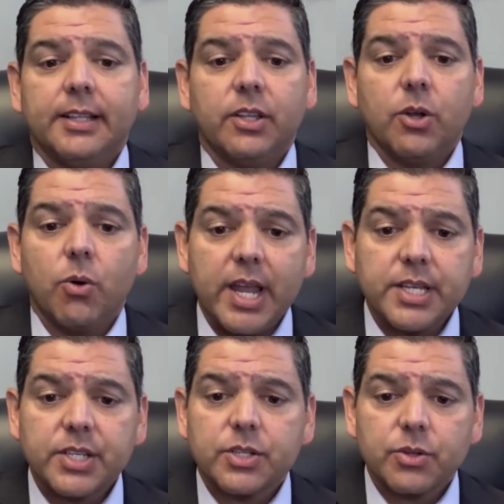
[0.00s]
At the
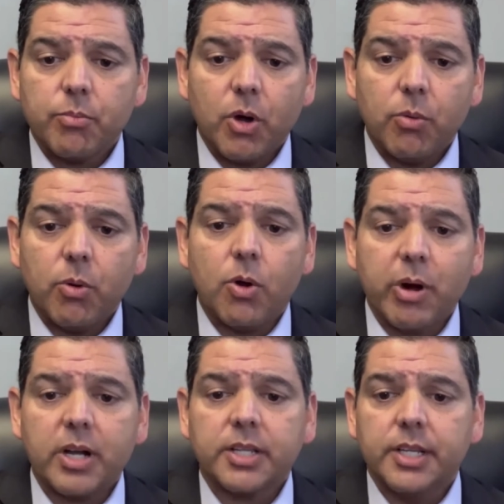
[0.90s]
Oasis Mobile
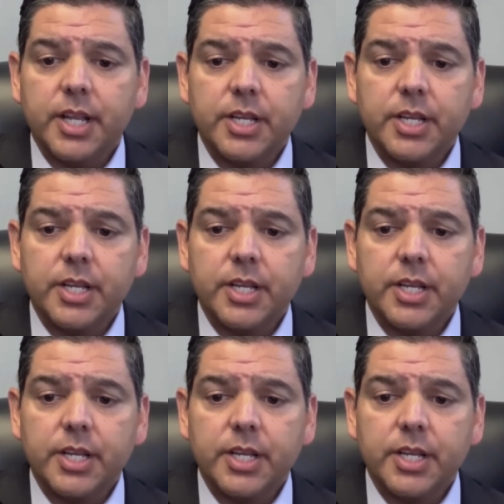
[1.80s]
Home Park,